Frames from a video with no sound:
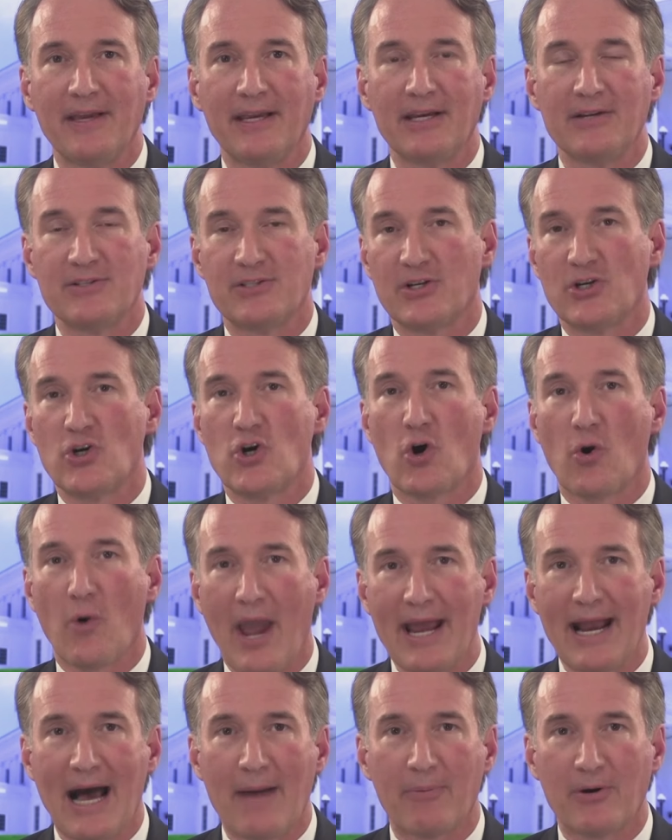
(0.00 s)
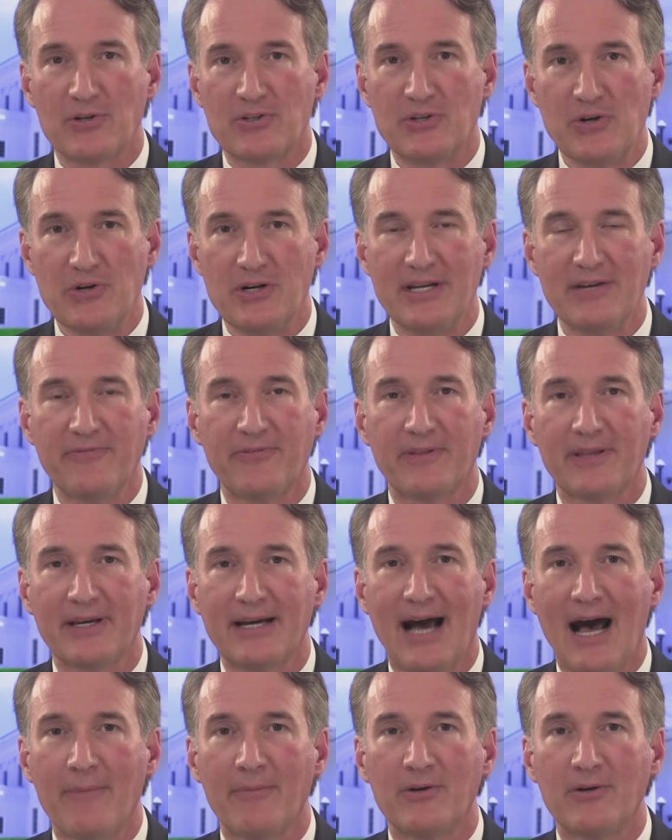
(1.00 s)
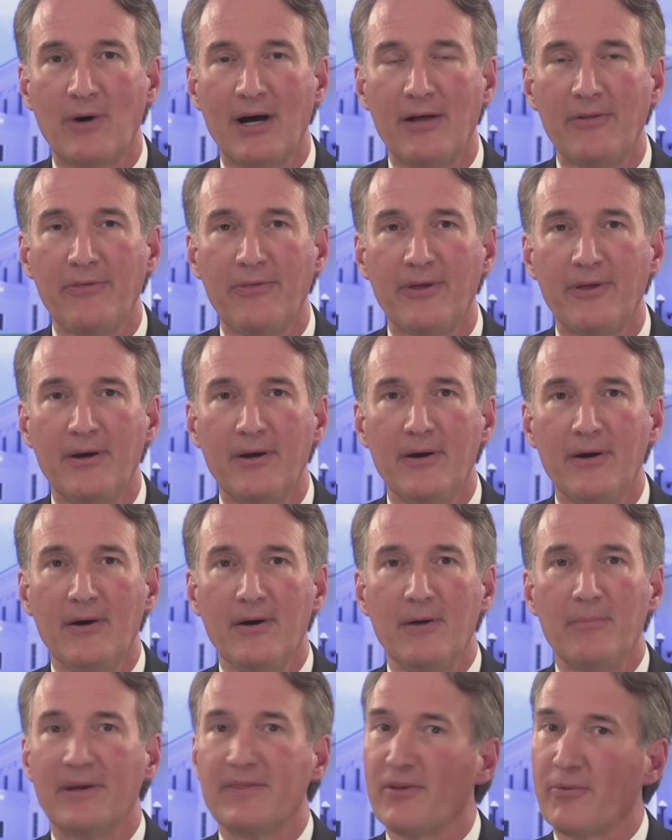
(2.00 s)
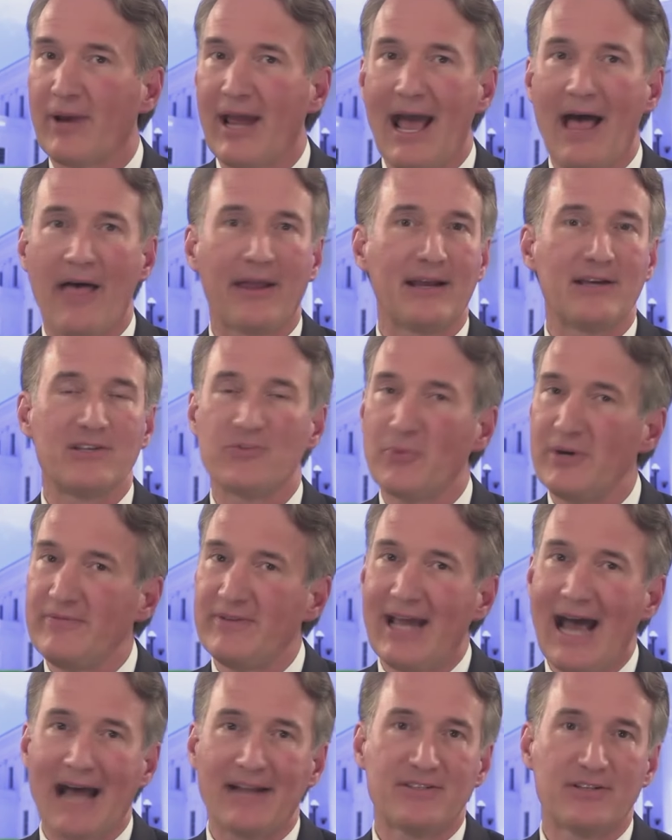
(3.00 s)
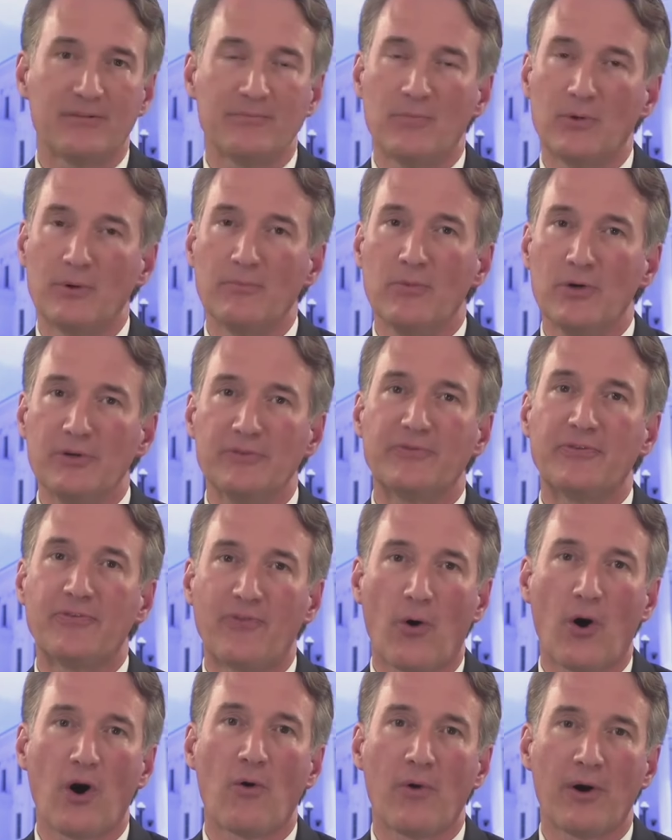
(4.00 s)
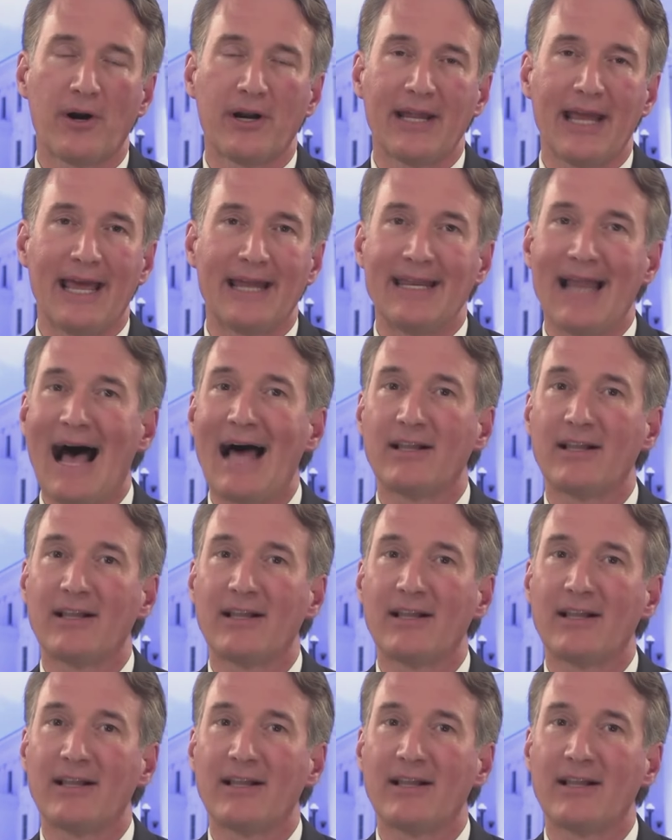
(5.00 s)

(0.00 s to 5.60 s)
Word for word: it's a great opportunity for the Commonwealth. But the reality is, we've got to m- move forward and not